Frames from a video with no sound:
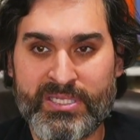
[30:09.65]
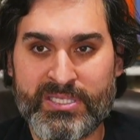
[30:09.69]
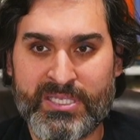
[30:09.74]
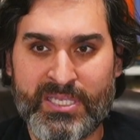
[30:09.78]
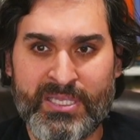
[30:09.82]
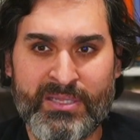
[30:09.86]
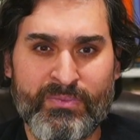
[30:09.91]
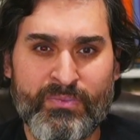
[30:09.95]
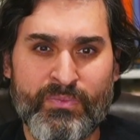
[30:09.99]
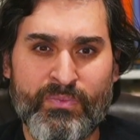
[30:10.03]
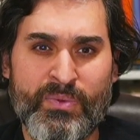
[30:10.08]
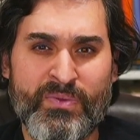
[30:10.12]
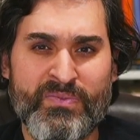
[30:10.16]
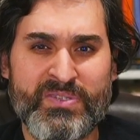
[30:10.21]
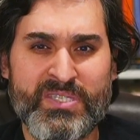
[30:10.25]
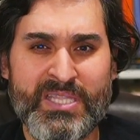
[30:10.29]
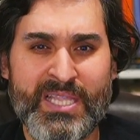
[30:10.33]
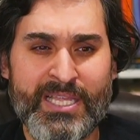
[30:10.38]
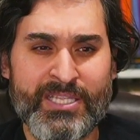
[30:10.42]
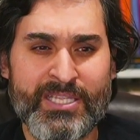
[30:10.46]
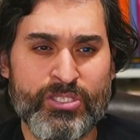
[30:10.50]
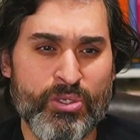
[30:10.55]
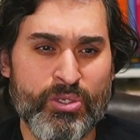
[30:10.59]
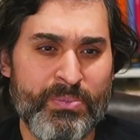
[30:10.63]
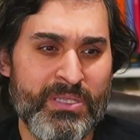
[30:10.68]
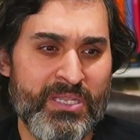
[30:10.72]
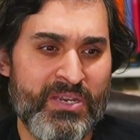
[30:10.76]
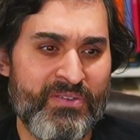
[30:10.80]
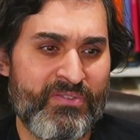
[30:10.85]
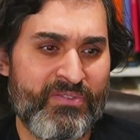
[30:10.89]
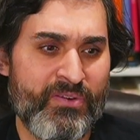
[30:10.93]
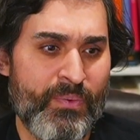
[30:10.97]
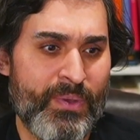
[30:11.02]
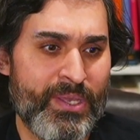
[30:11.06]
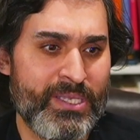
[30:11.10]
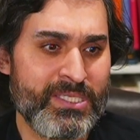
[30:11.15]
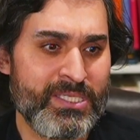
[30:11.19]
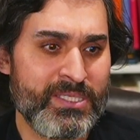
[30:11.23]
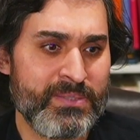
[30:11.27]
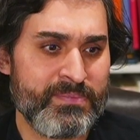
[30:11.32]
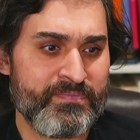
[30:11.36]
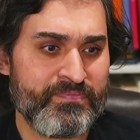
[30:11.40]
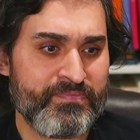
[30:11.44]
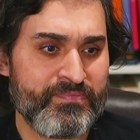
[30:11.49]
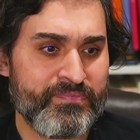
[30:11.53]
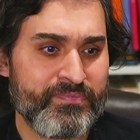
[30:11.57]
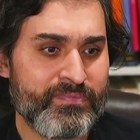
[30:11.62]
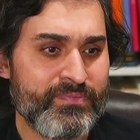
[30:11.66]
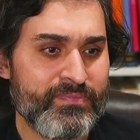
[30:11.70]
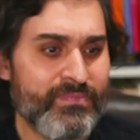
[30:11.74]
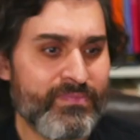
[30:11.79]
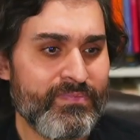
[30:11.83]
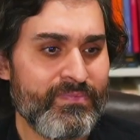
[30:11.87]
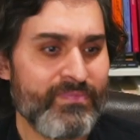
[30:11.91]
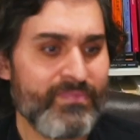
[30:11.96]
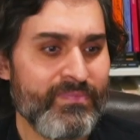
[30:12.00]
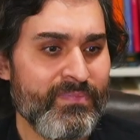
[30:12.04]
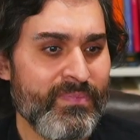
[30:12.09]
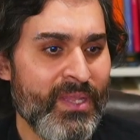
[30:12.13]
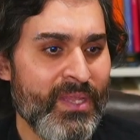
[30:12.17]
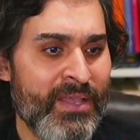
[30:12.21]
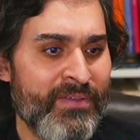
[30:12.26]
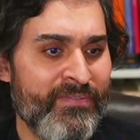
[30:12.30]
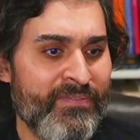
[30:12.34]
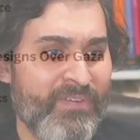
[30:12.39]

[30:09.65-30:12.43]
And we've seen that in so many different ways. And